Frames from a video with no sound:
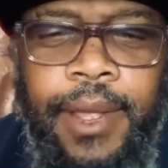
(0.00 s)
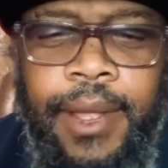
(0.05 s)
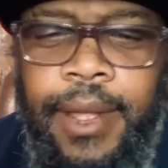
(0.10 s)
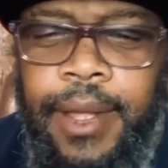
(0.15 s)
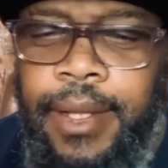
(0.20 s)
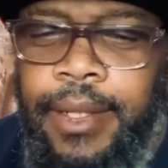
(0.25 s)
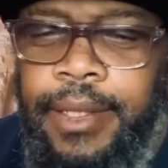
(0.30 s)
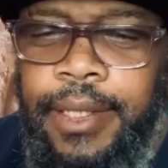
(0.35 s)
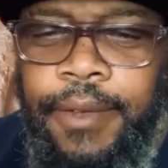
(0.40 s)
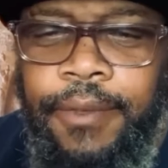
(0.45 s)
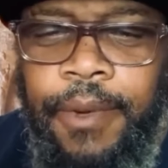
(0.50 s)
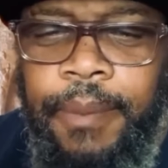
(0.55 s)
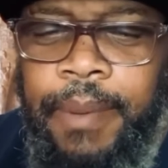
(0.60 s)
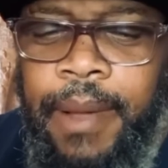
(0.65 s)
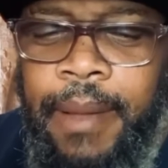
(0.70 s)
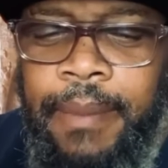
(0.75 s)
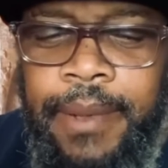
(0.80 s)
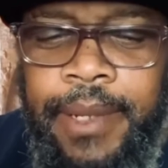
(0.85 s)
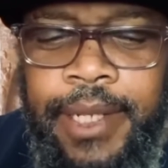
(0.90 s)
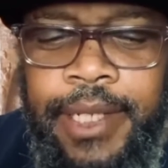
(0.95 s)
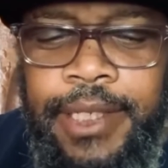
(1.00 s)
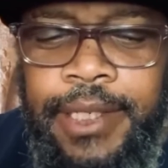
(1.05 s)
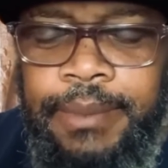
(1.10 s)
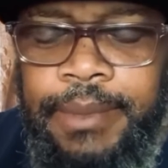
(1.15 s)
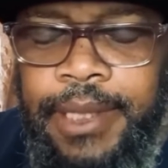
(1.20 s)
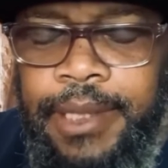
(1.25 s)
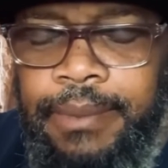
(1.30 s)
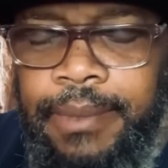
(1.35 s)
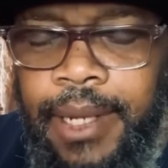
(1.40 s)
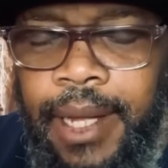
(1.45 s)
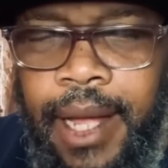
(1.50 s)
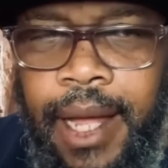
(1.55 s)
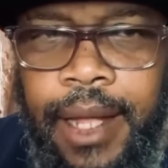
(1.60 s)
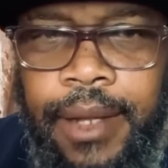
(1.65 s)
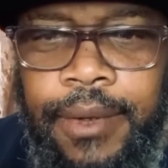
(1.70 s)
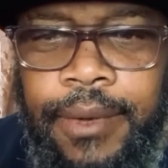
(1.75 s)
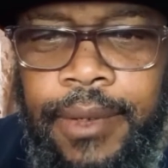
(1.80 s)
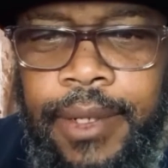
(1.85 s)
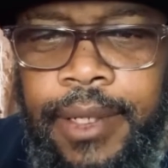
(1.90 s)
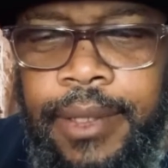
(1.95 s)
Republicans, Mitch
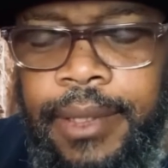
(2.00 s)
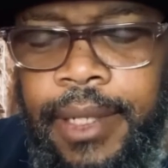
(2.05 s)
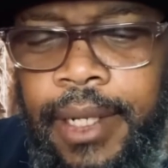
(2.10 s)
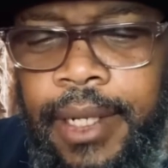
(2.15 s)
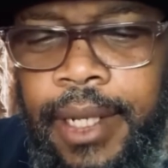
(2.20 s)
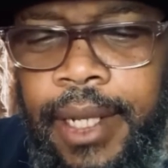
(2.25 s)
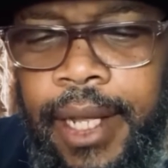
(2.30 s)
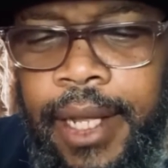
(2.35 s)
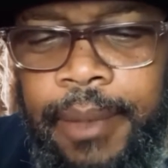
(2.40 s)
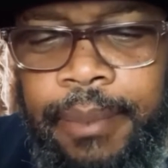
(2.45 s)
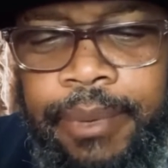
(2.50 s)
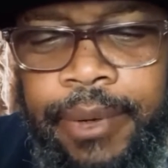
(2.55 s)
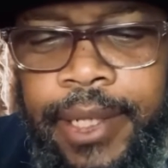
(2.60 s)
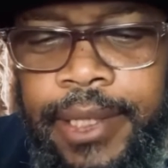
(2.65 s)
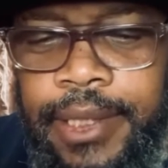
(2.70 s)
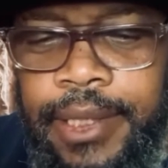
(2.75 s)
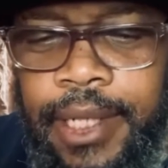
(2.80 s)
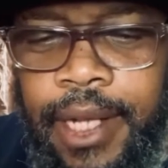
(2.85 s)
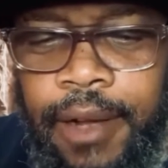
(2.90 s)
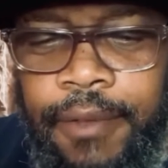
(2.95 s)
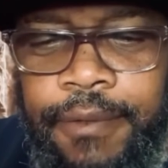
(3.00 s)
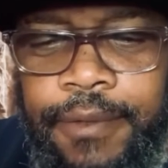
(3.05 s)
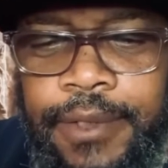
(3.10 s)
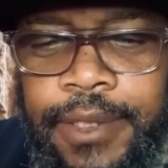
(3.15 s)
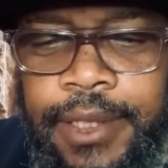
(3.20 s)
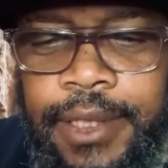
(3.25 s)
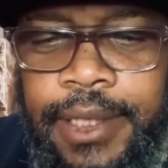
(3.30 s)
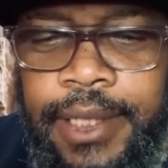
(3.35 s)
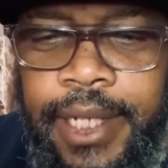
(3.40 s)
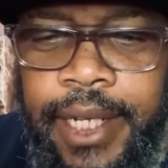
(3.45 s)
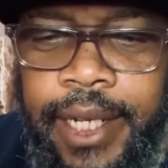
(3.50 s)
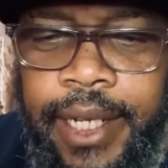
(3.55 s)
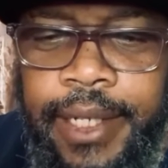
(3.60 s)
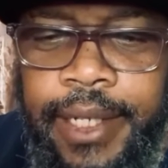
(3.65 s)
McConnell had a press conference today,